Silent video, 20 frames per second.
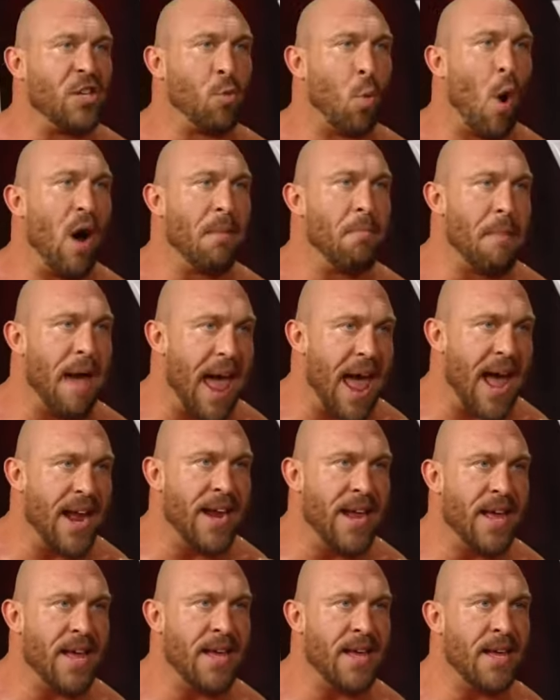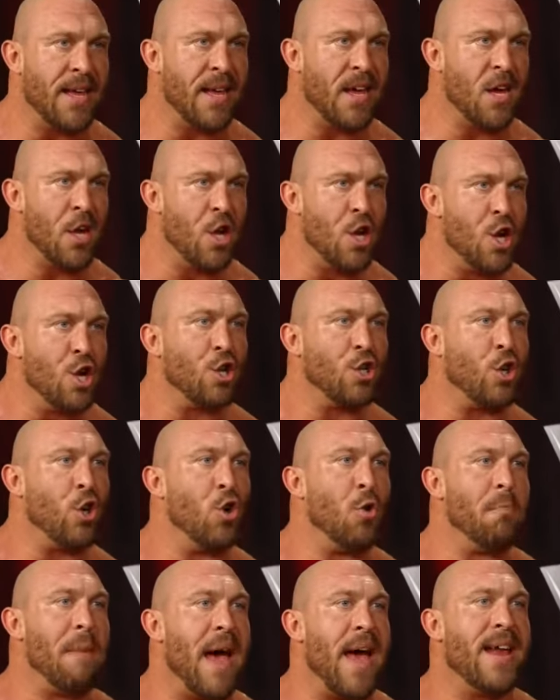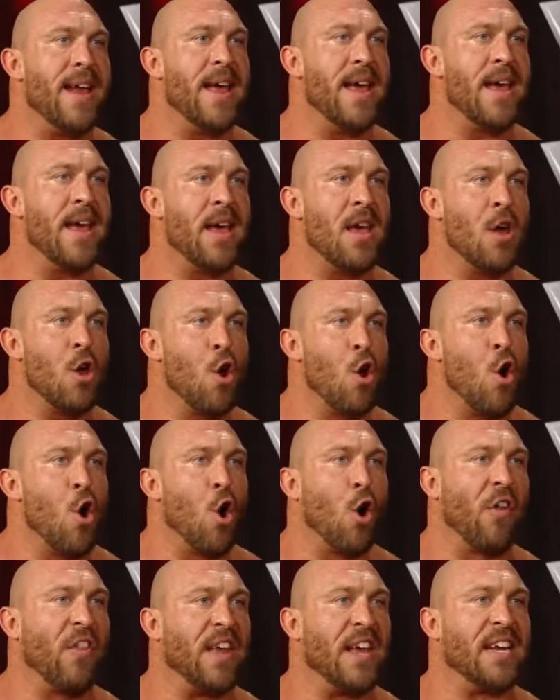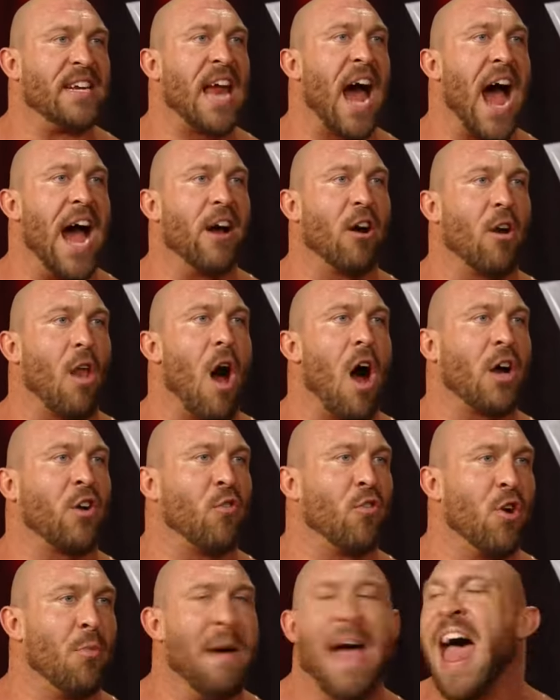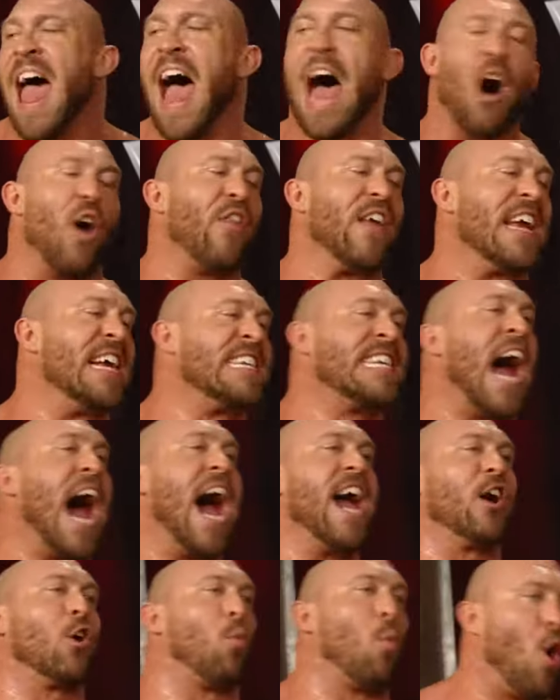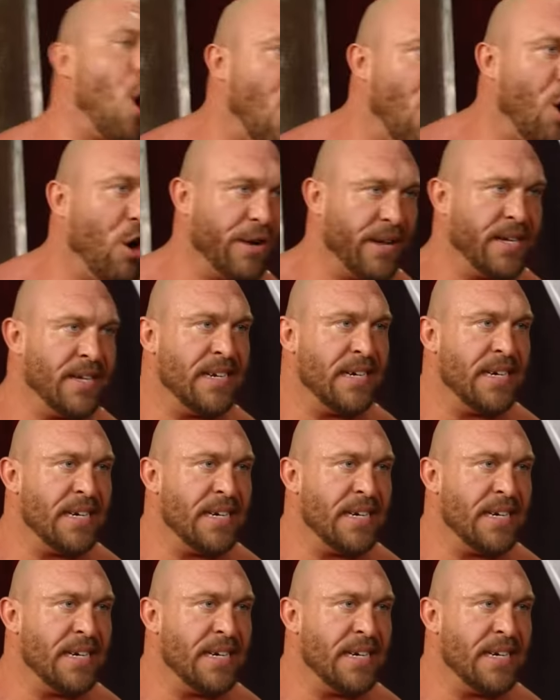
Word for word: it's one man, two men, or the entire locker room, hell, the entire world.